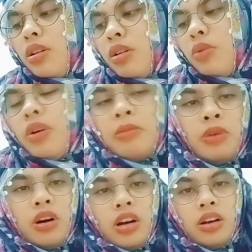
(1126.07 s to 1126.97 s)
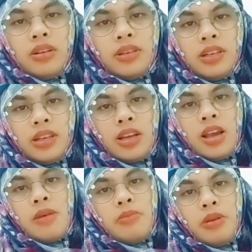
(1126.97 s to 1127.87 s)
one more,
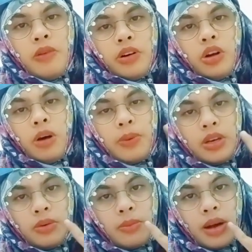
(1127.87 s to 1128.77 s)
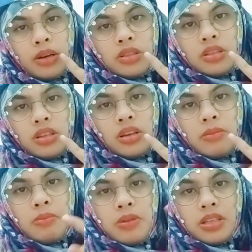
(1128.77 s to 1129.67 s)
before you open your mouth,
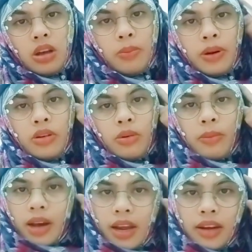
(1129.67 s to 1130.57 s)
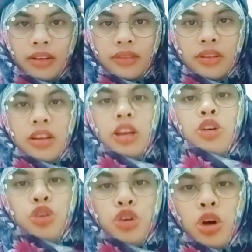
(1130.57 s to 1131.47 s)
please open your mind.
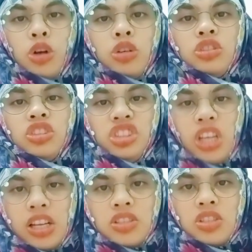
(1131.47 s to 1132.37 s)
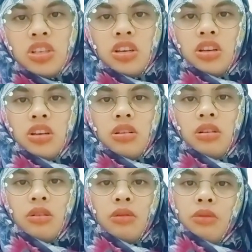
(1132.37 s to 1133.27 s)
Don't judge
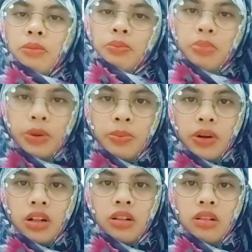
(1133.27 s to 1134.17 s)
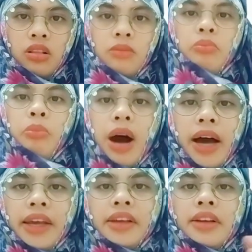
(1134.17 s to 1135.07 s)
people
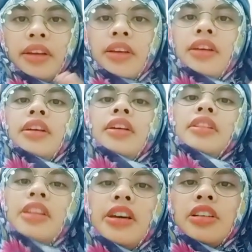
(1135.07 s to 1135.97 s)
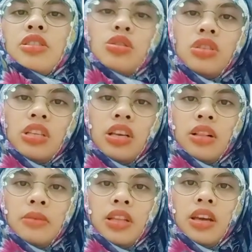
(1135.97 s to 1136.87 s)
by their social
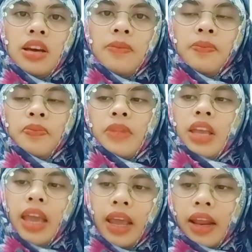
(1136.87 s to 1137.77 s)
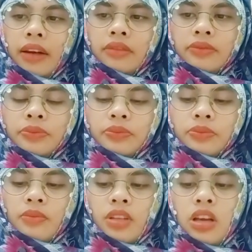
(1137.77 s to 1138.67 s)
media, and
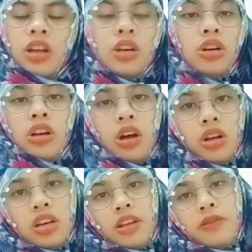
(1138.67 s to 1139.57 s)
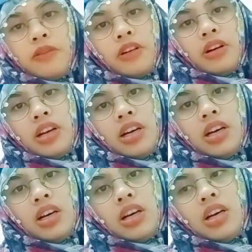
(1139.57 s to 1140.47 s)
not only for
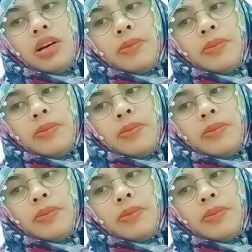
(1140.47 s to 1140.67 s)
the